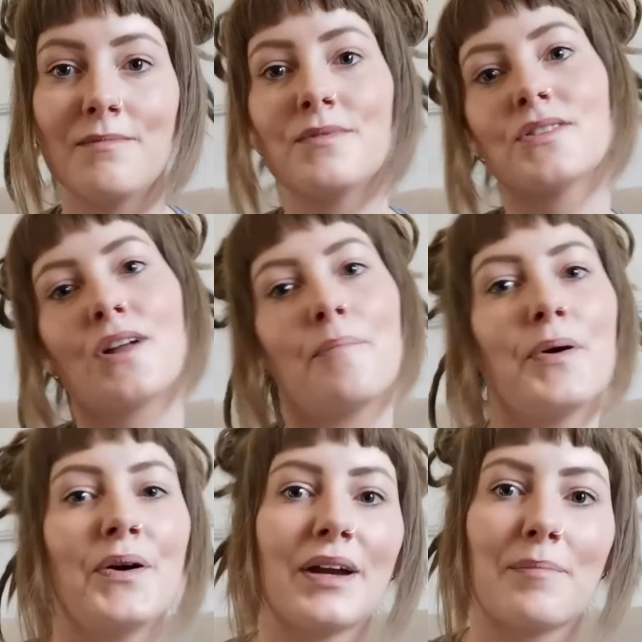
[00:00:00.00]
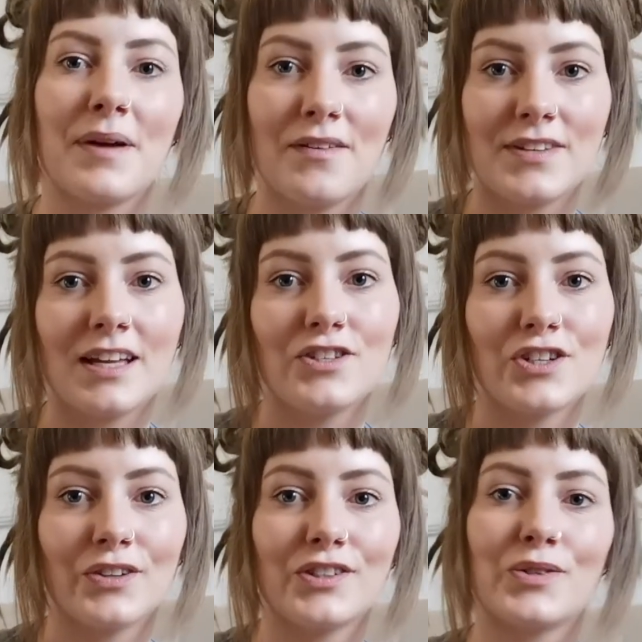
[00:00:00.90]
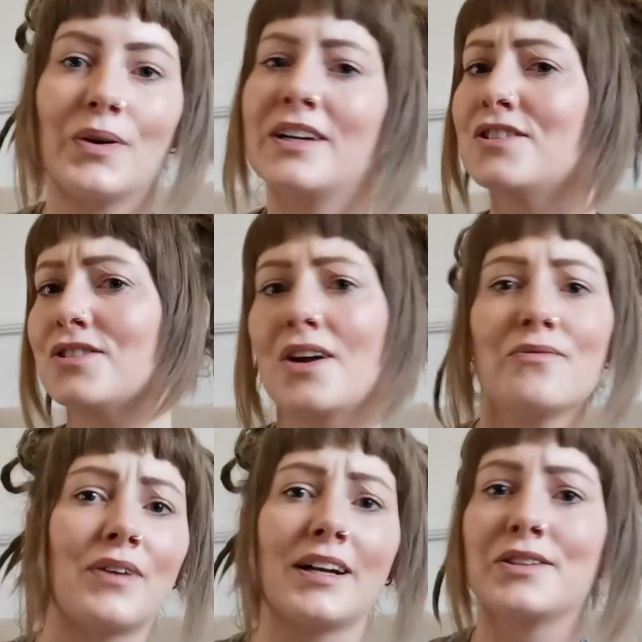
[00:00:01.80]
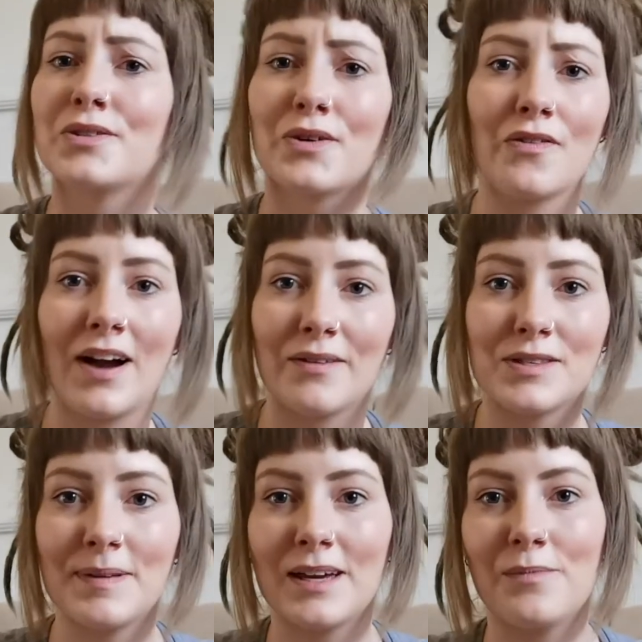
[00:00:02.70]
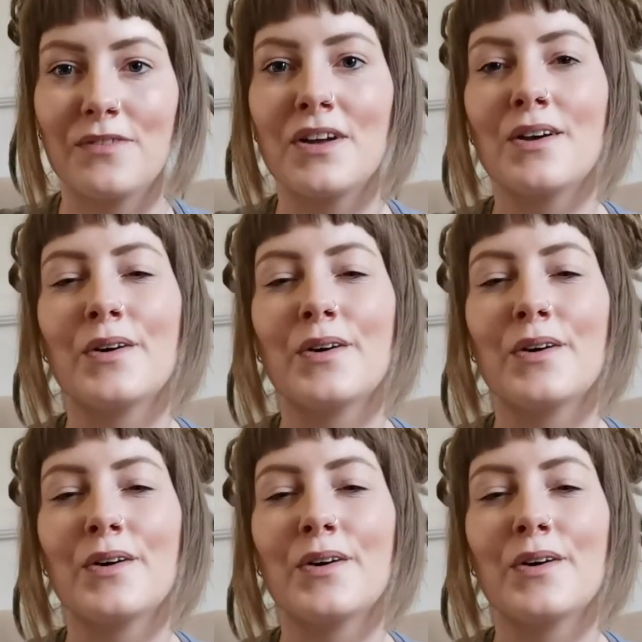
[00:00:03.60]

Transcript: start putting a bit of tension on the toy. Don't rag the dog around to begin with.